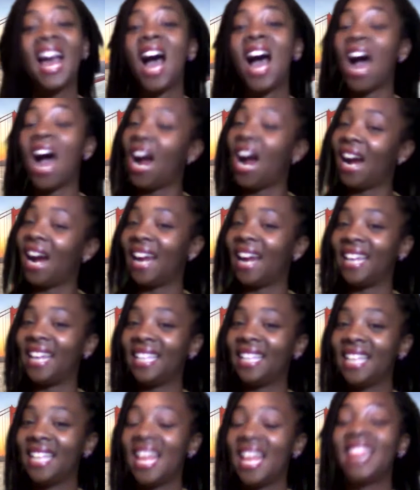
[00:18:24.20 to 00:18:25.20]
All right.
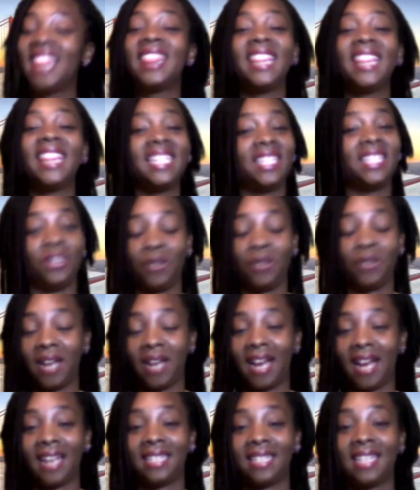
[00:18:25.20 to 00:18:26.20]
Listen, you
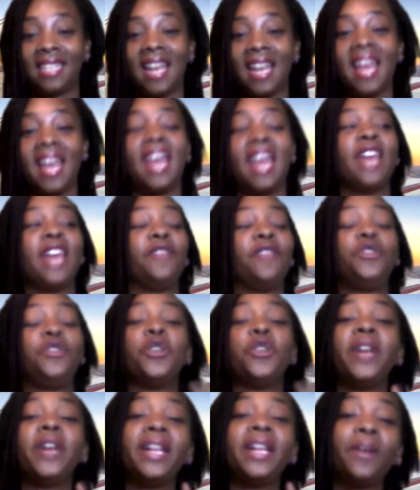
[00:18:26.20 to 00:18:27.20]
guys, if you're
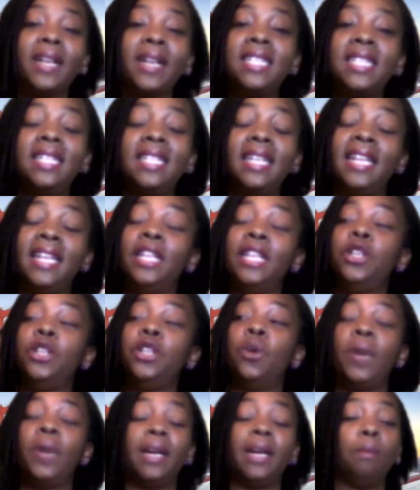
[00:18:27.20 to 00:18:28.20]
interested in
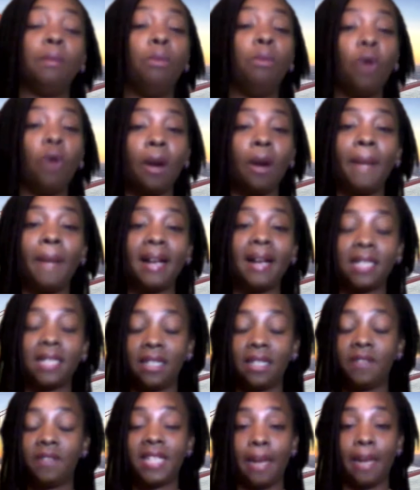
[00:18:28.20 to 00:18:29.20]
knowing more about
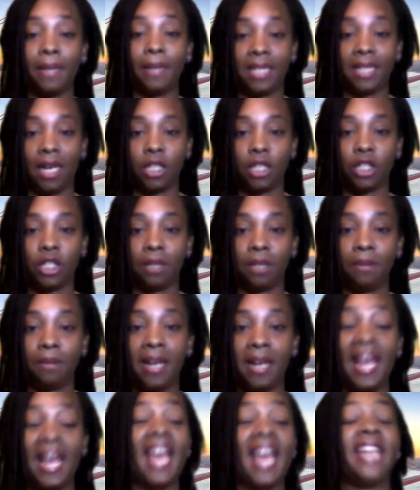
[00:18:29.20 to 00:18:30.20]
self sabotaging,
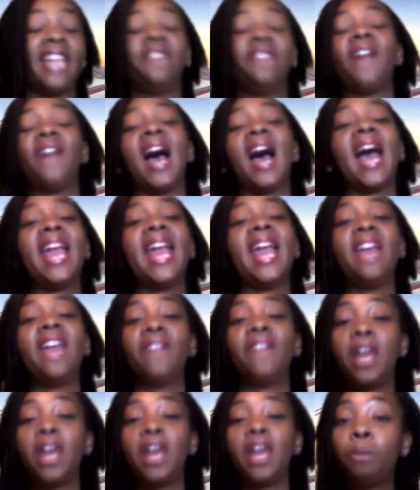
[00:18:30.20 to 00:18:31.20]
and if I
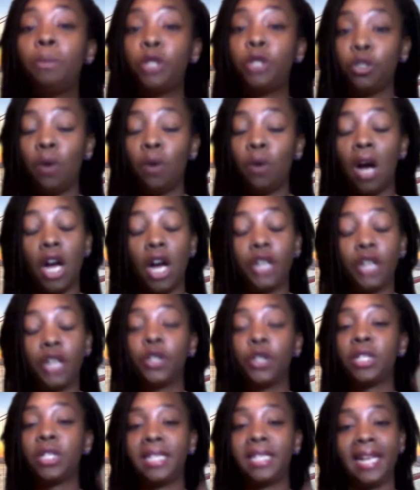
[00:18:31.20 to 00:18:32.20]
have helped you
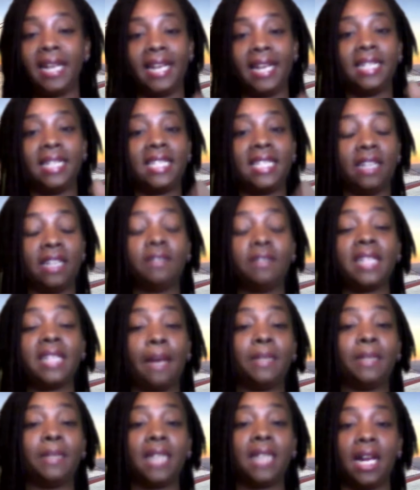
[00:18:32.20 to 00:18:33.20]
understand self
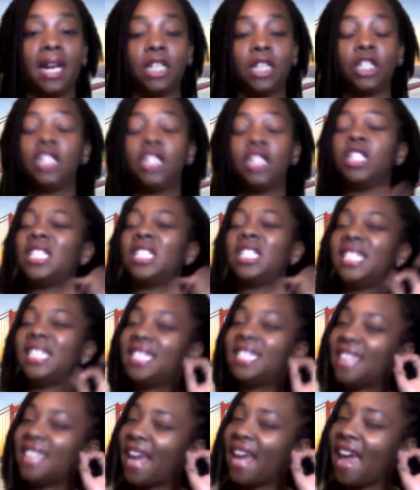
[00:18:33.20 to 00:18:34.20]
sabotaging just a
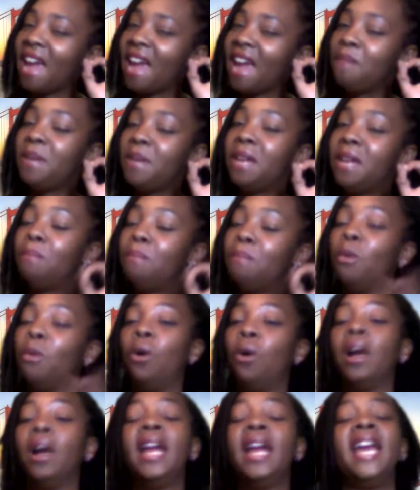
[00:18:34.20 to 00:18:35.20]
tad bit
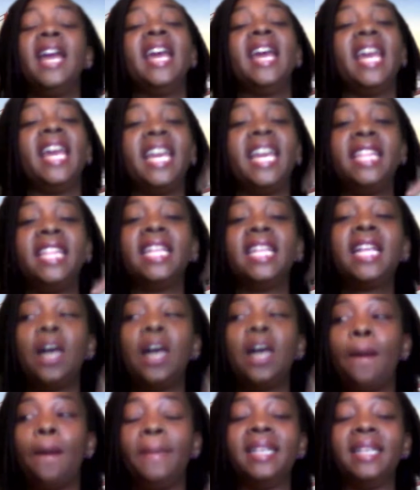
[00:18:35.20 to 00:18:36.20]
more, in the
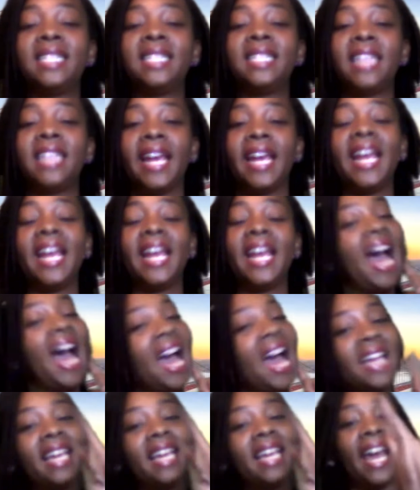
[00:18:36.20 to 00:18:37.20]
comments say,
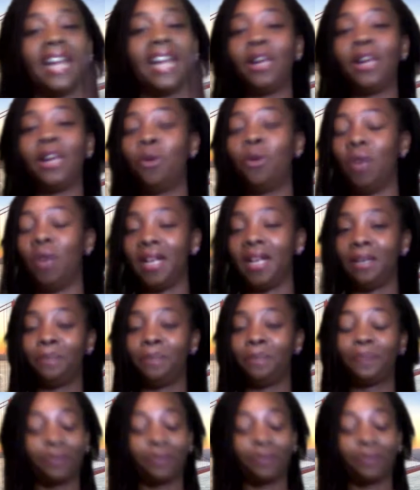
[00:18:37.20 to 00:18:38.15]
I got it, Queen.